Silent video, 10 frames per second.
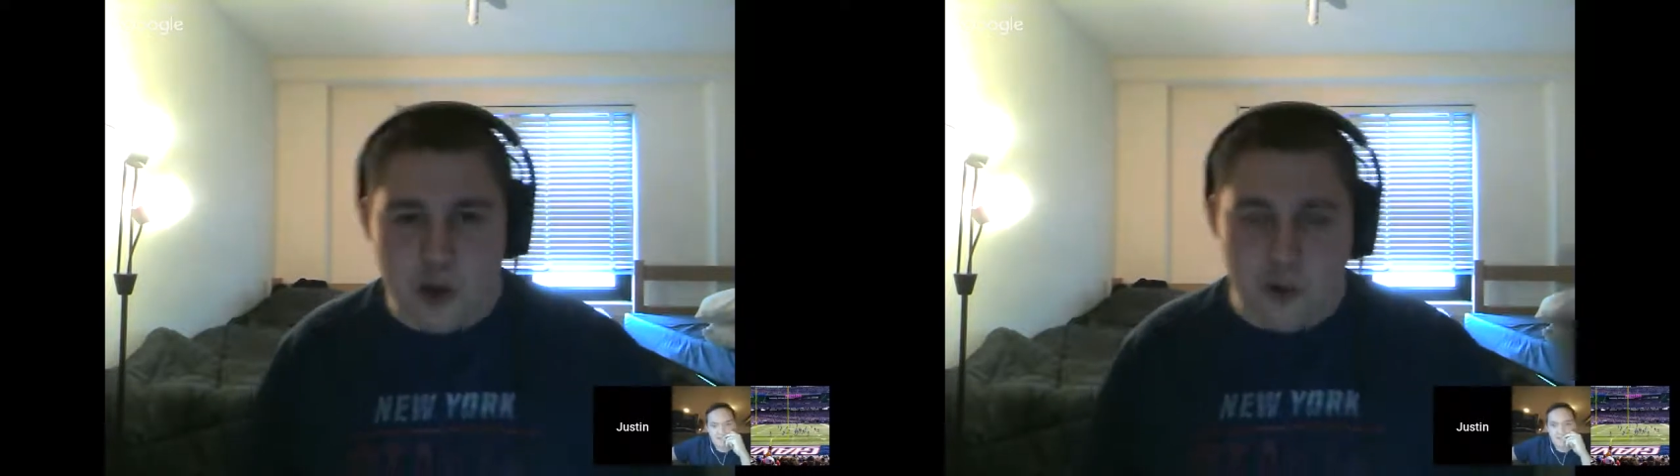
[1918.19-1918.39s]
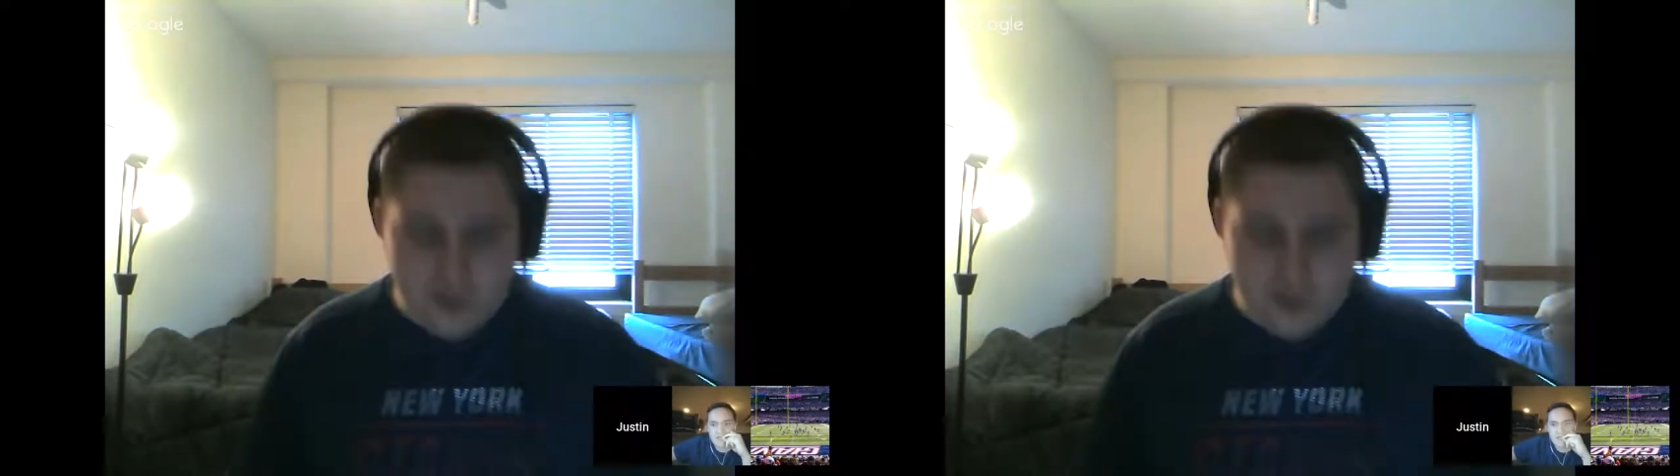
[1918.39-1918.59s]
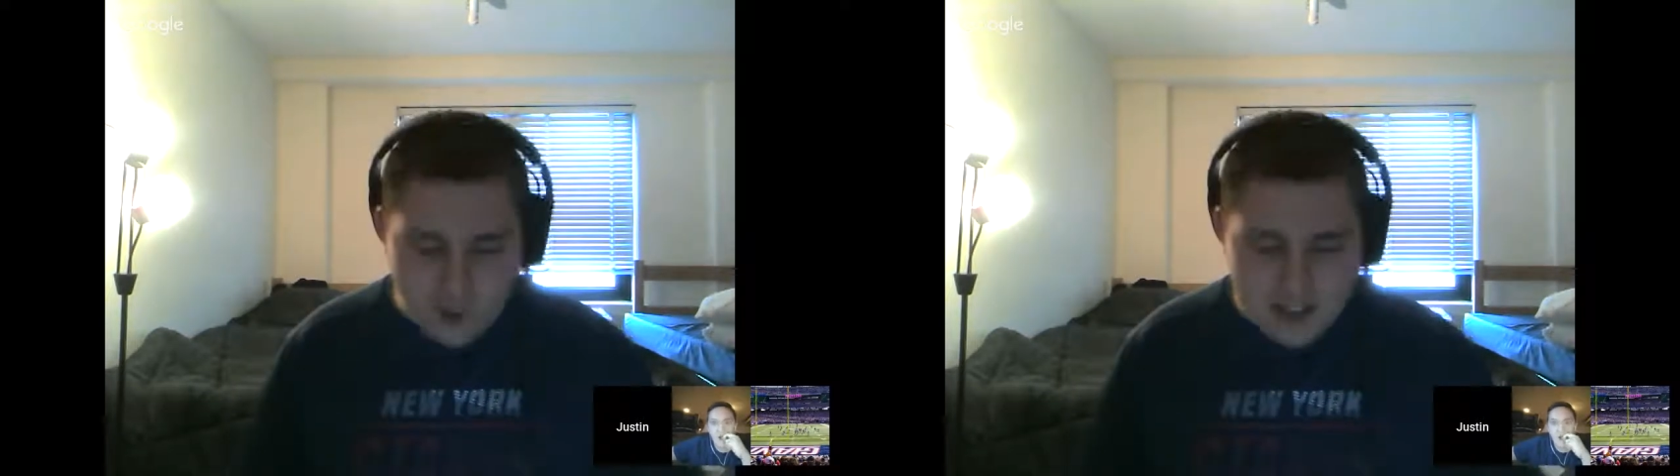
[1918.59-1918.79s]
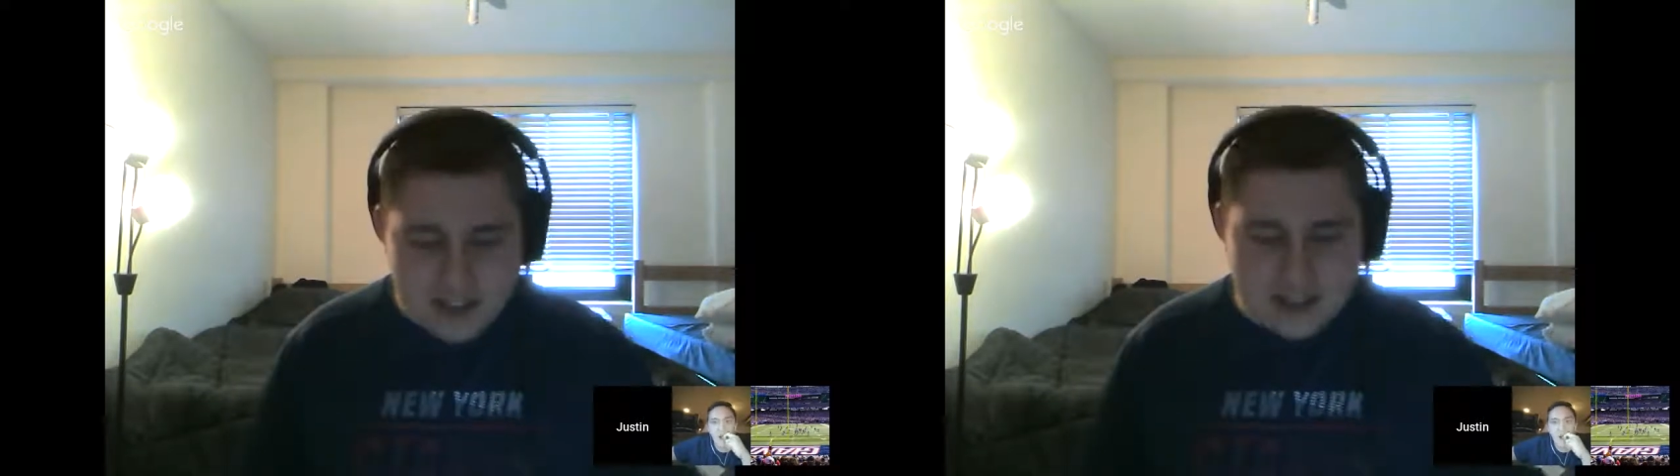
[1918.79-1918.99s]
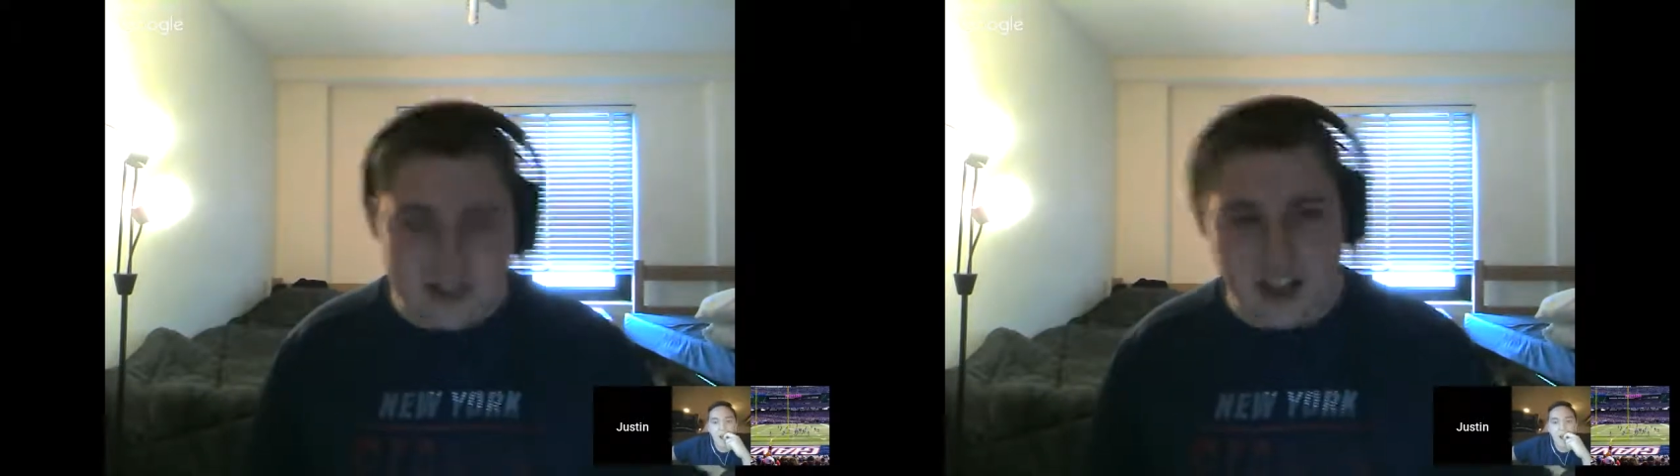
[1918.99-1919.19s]
or
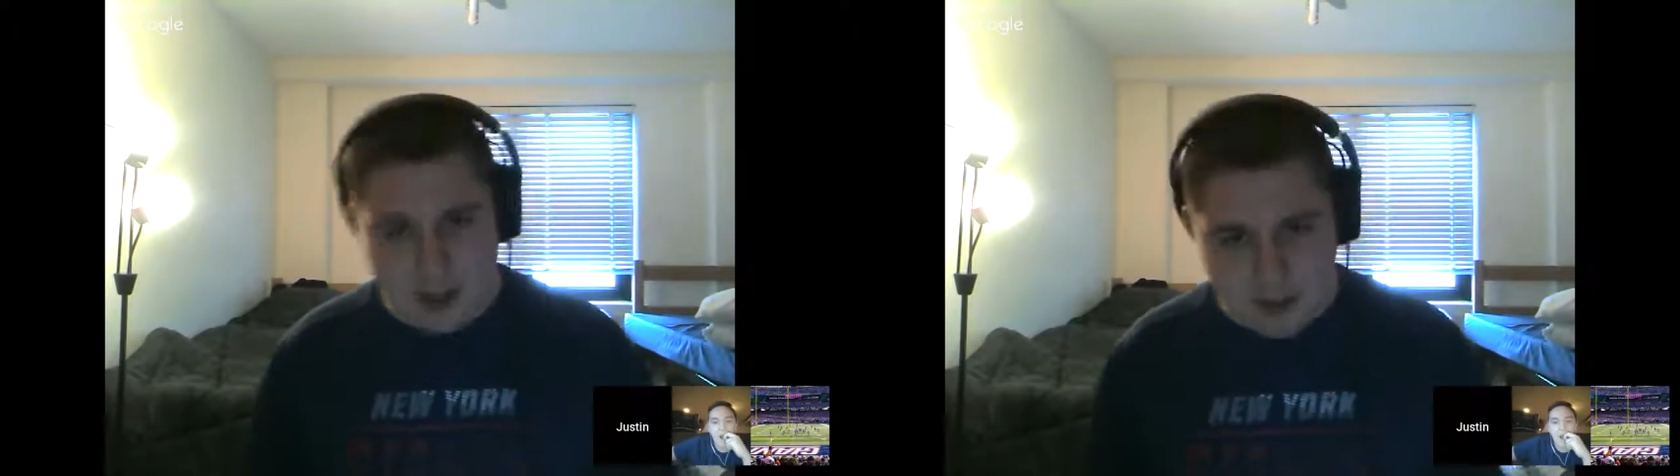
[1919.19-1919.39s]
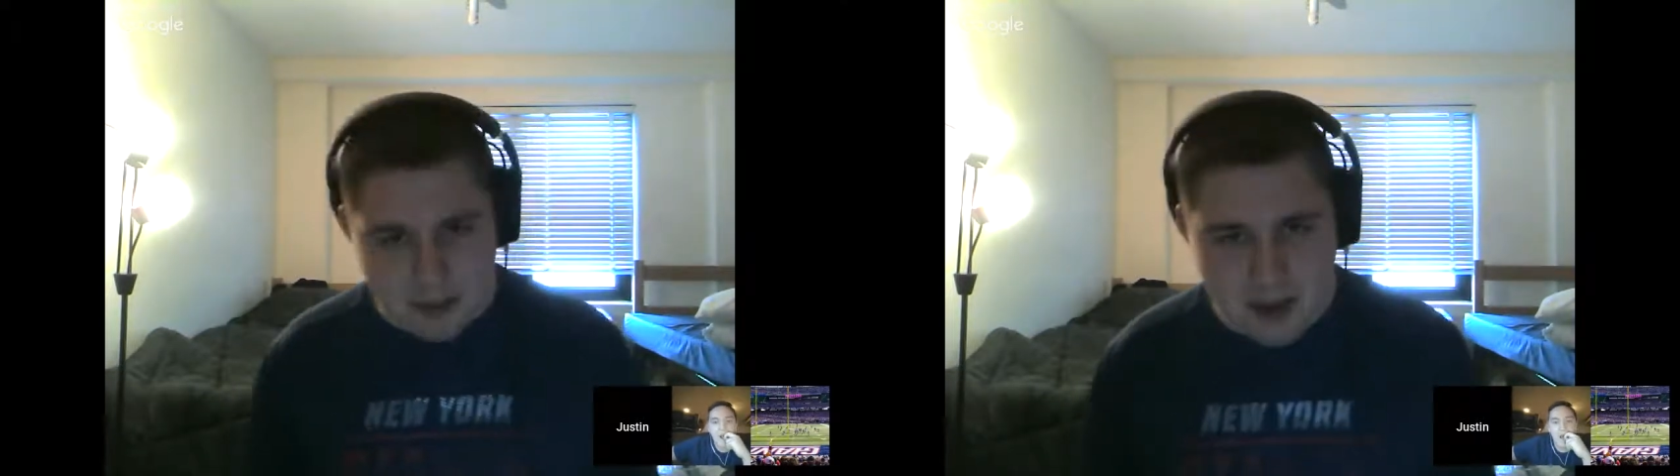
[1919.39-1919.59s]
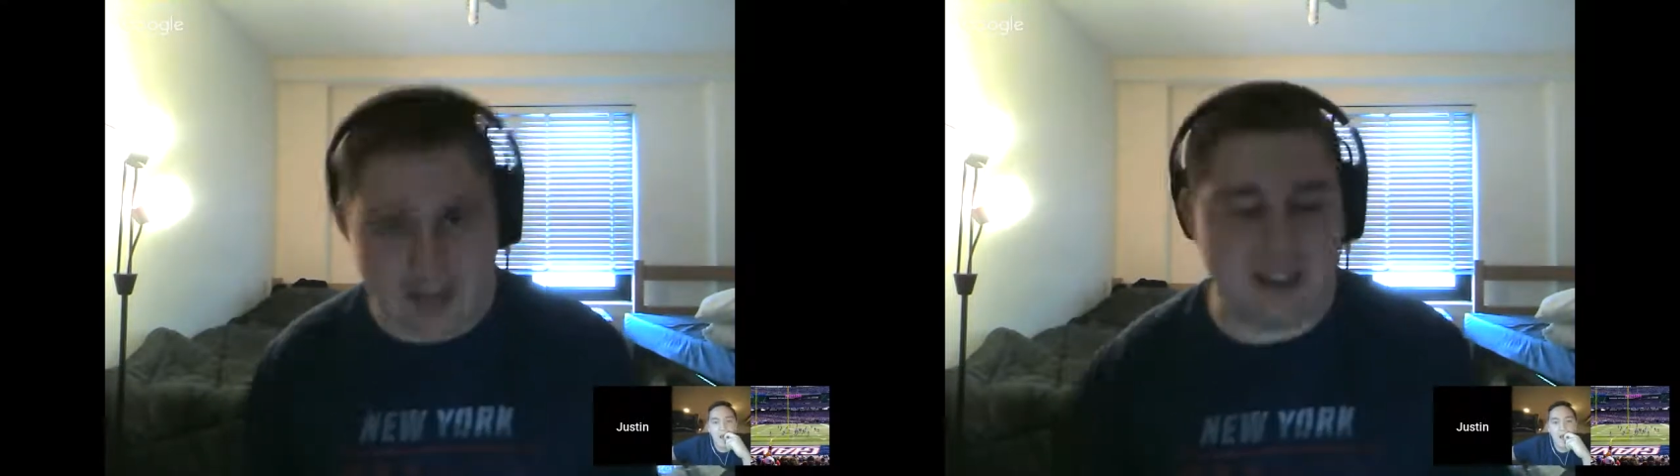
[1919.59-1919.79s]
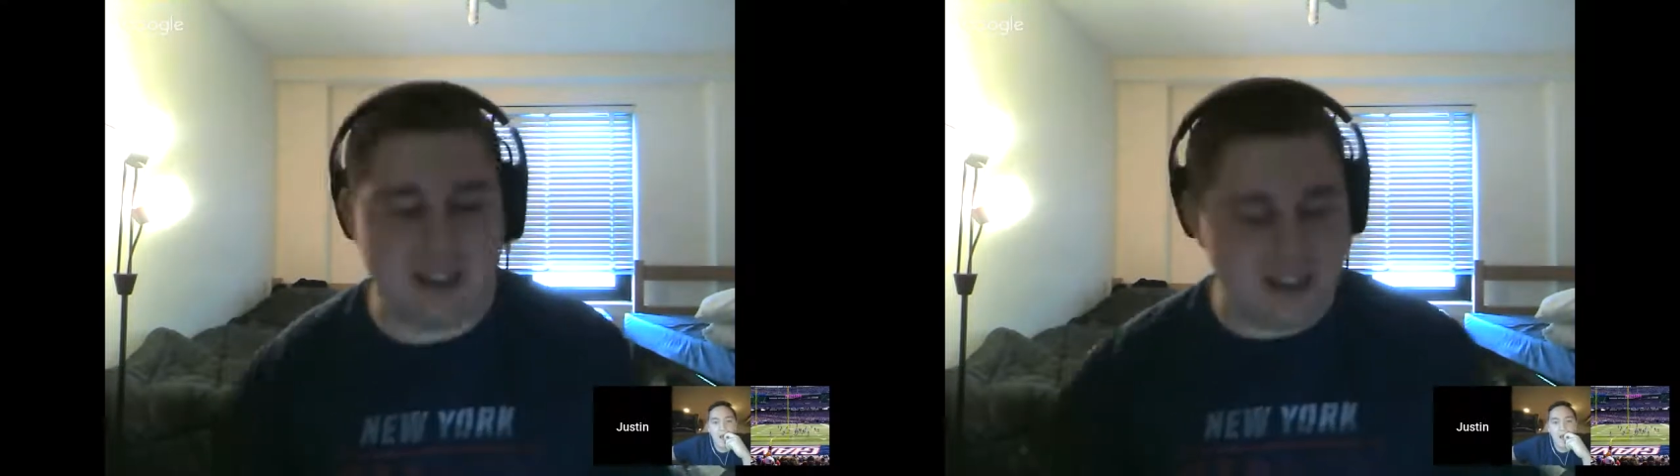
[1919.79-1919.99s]
phrases that come to mind.